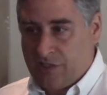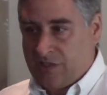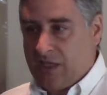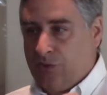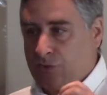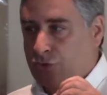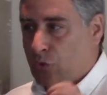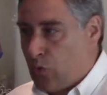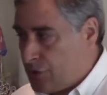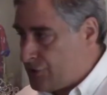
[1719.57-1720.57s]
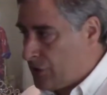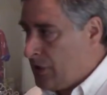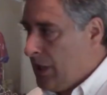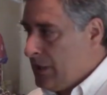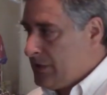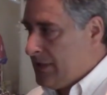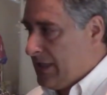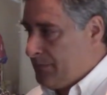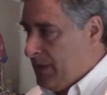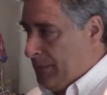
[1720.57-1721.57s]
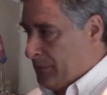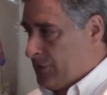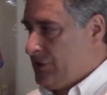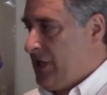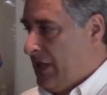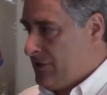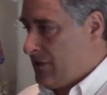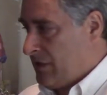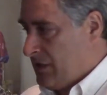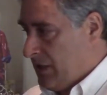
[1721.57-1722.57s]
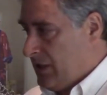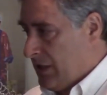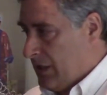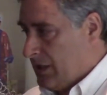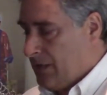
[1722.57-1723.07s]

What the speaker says: that they used torture to get people to change their thinking.